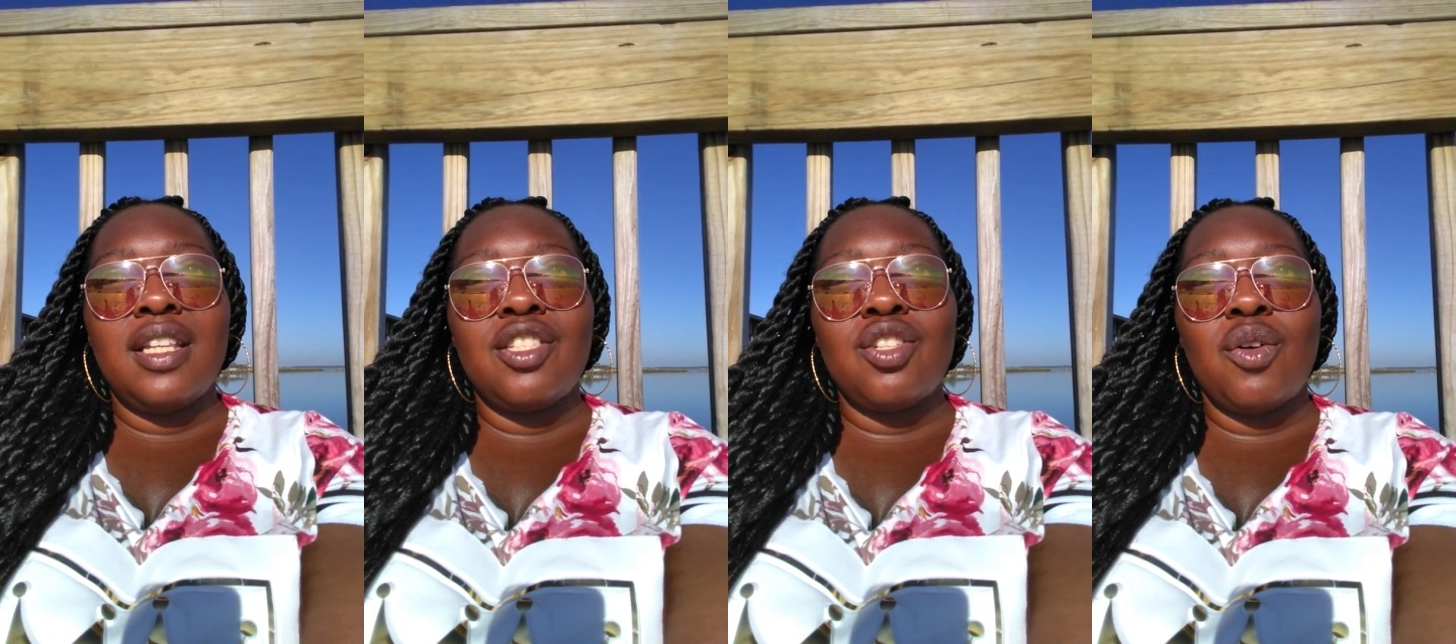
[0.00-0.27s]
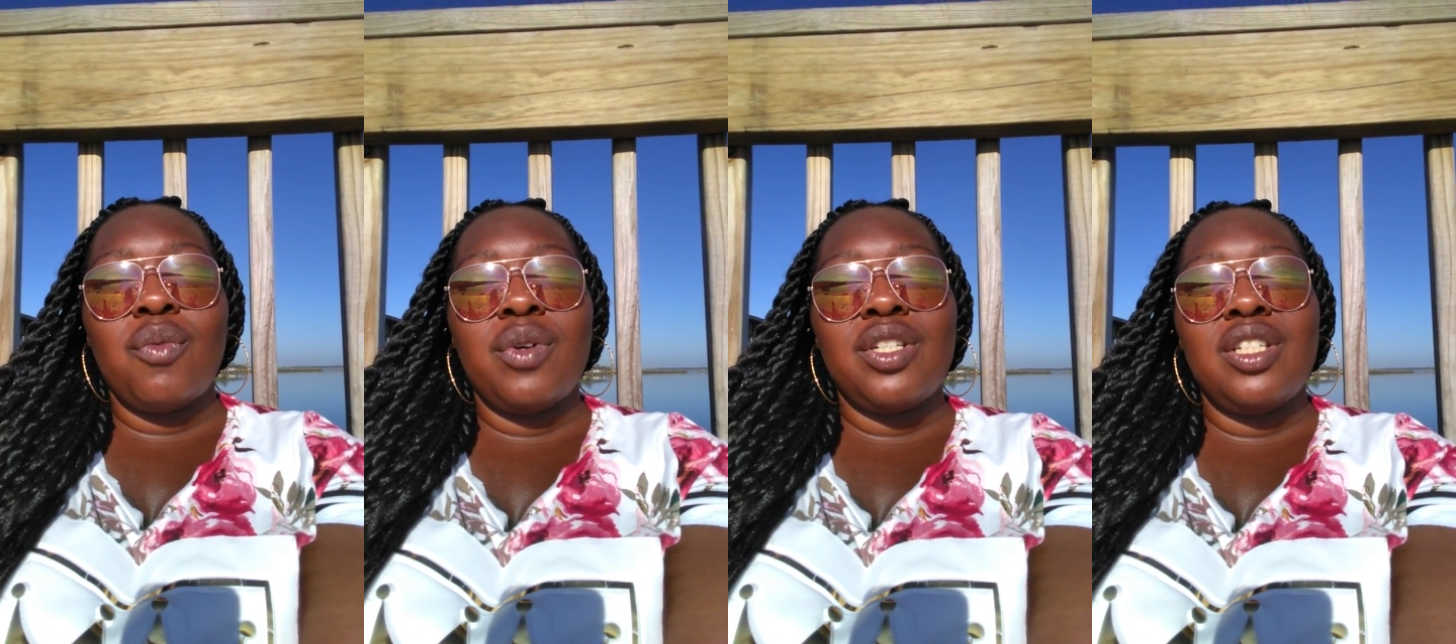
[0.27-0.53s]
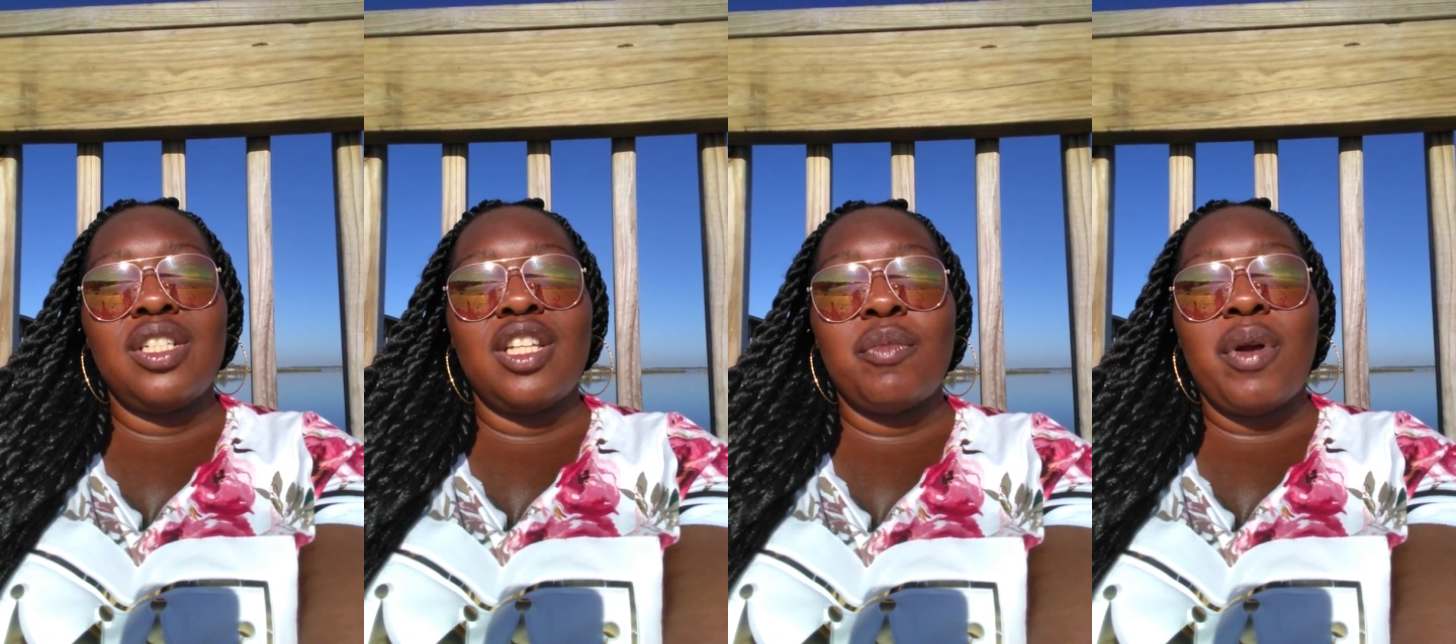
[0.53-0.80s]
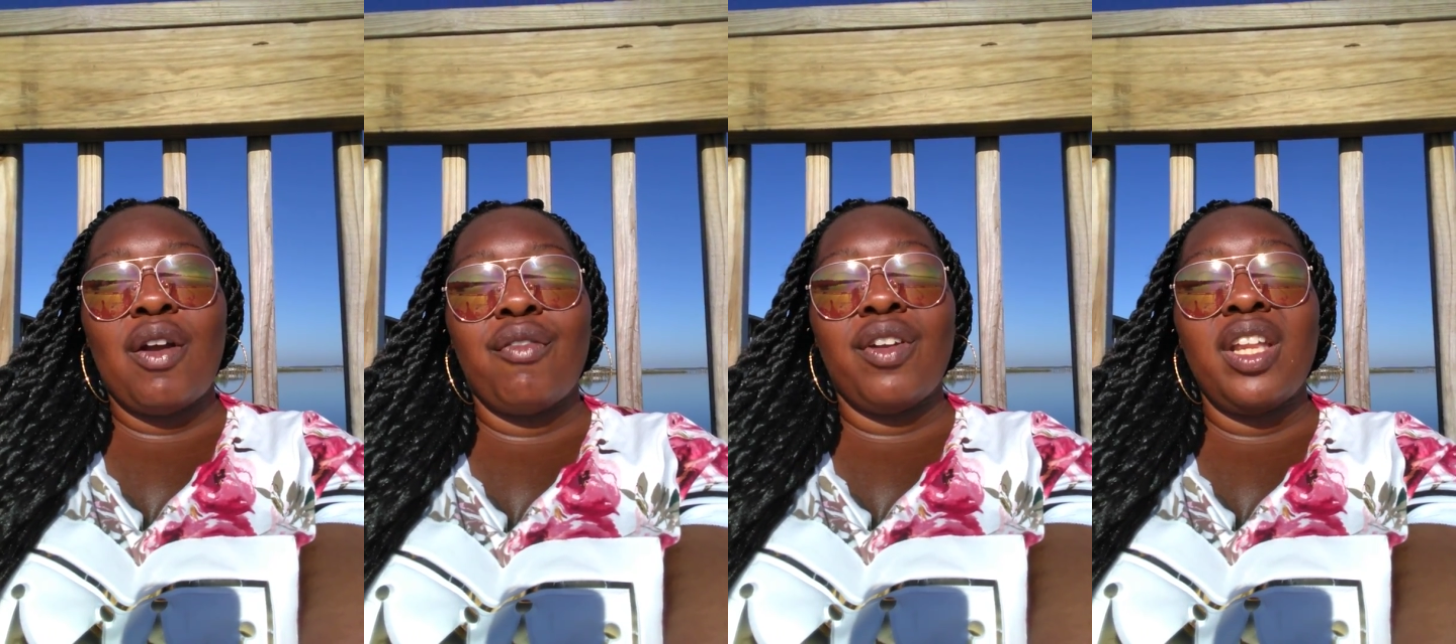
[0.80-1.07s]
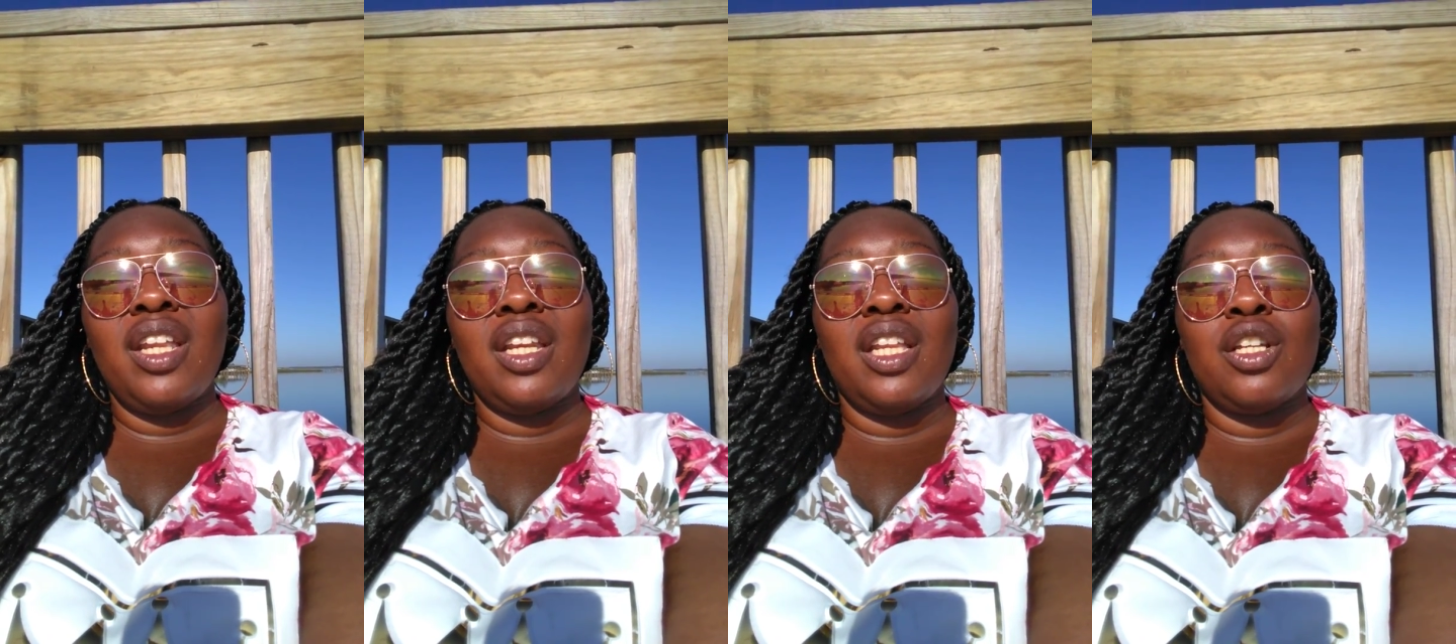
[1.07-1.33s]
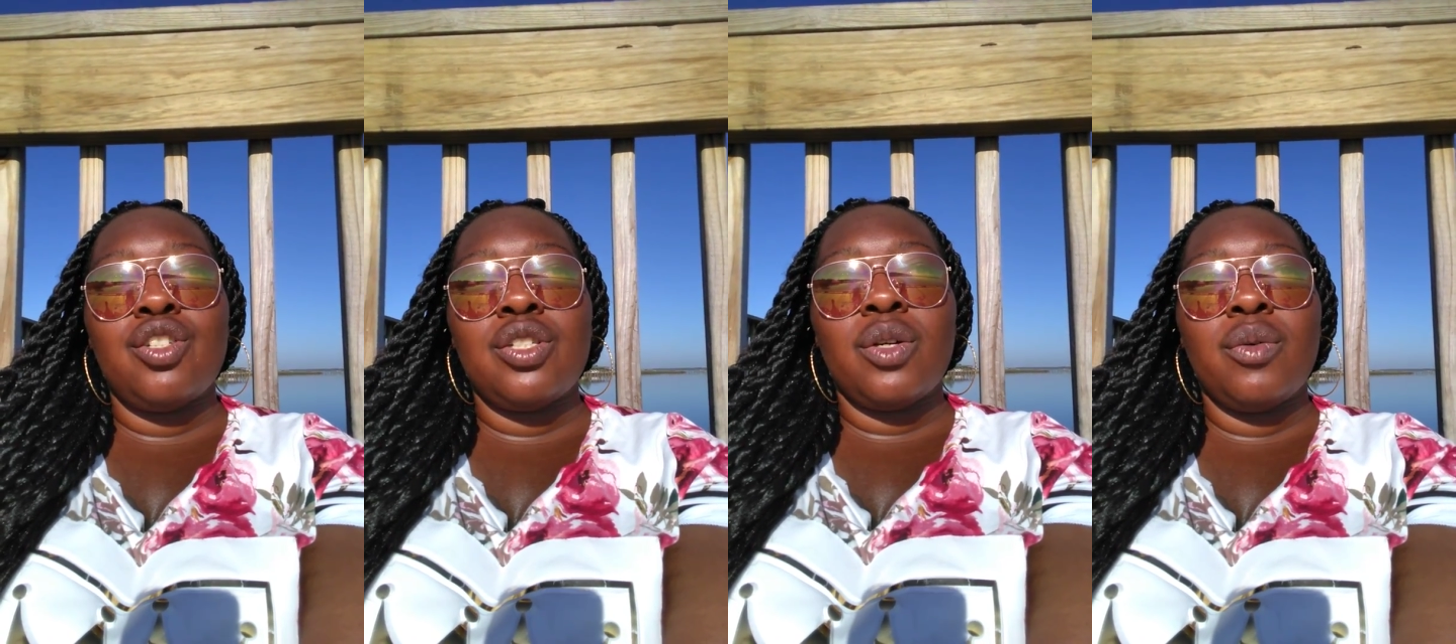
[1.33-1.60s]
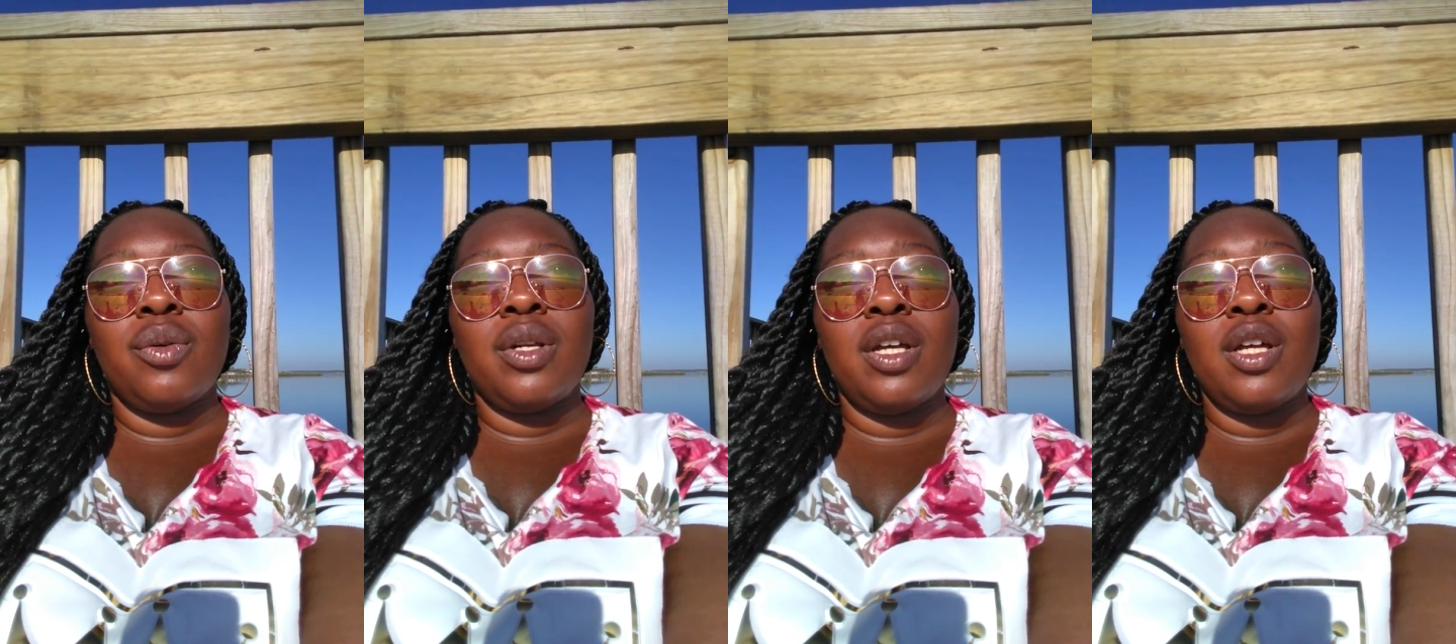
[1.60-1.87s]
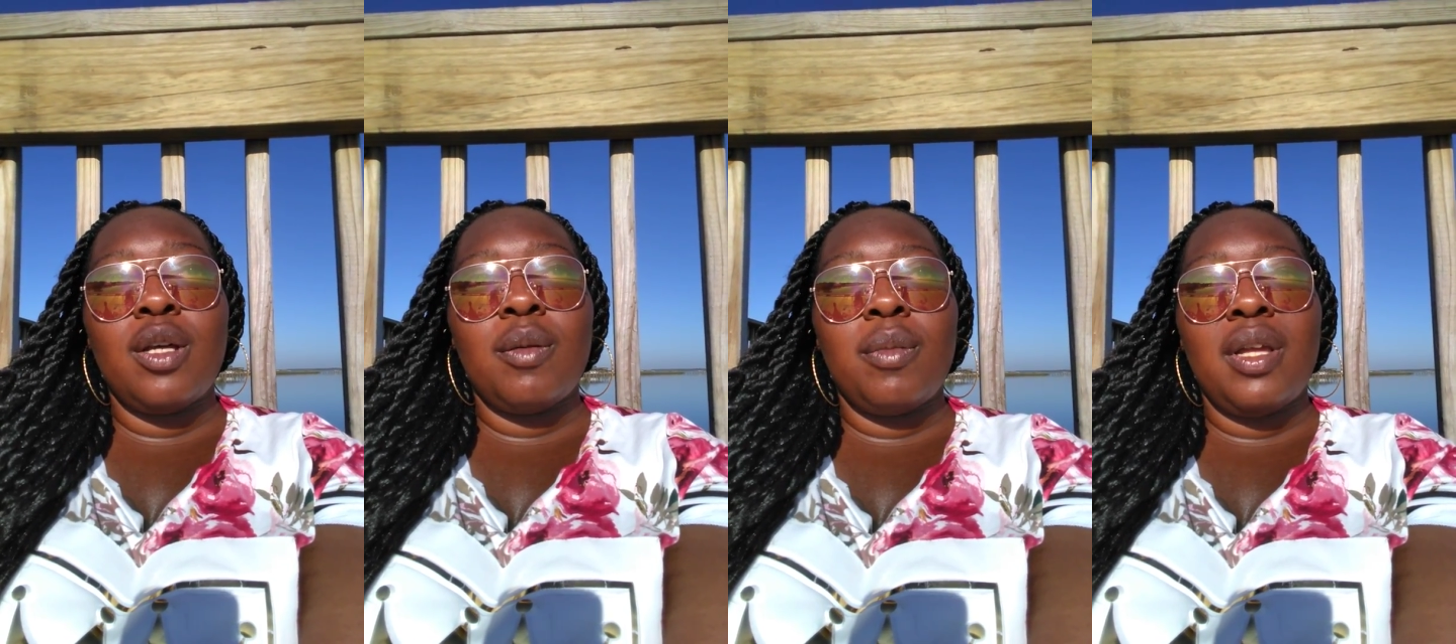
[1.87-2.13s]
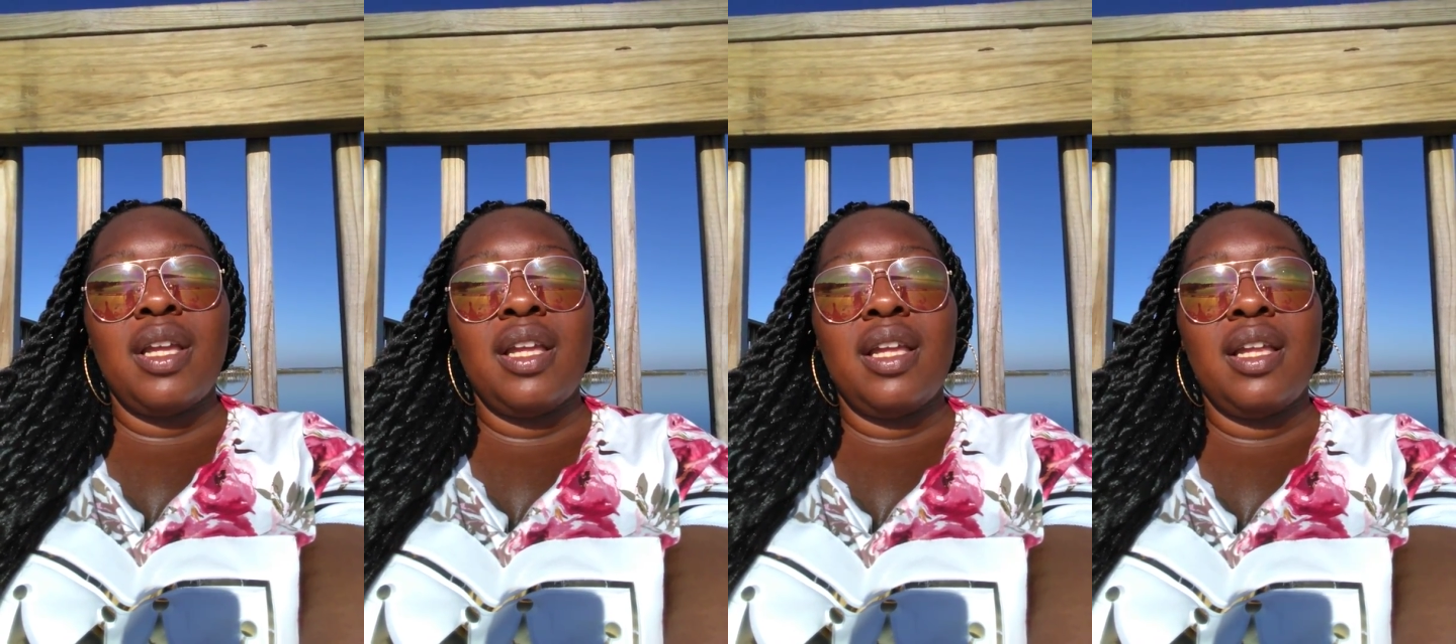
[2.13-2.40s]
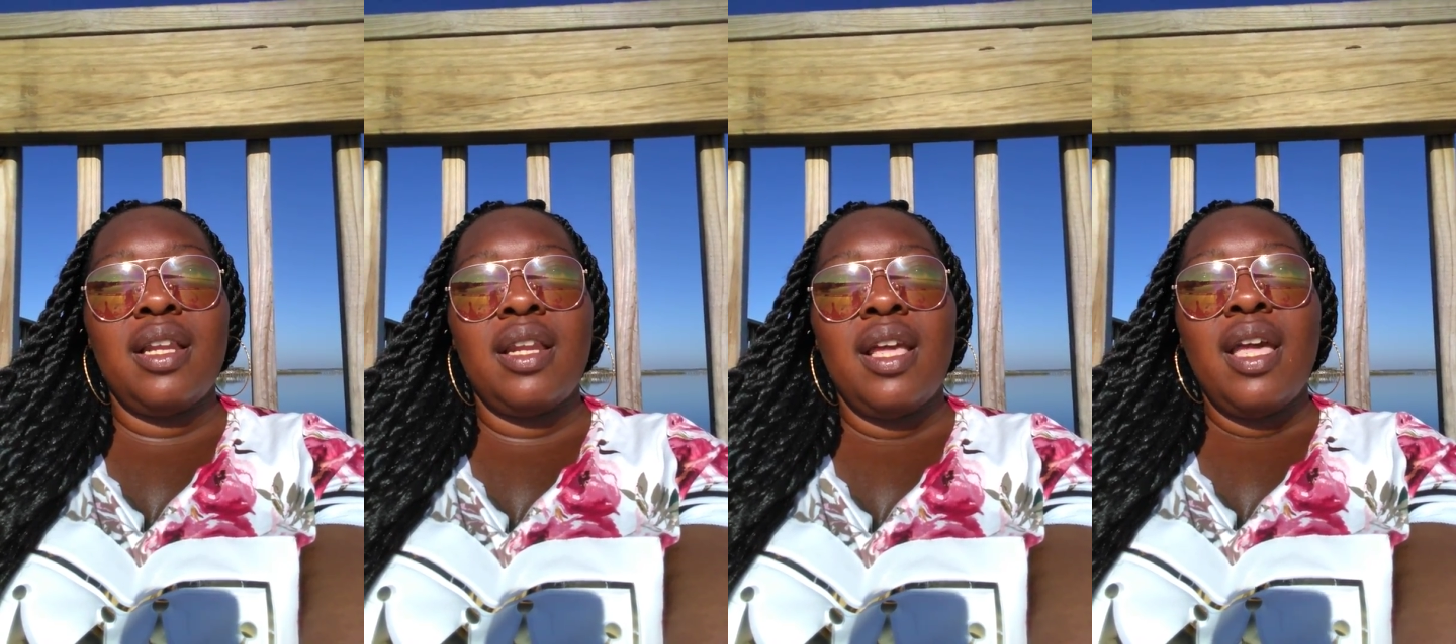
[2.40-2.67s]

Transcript: So when she did my reading, it showed up, and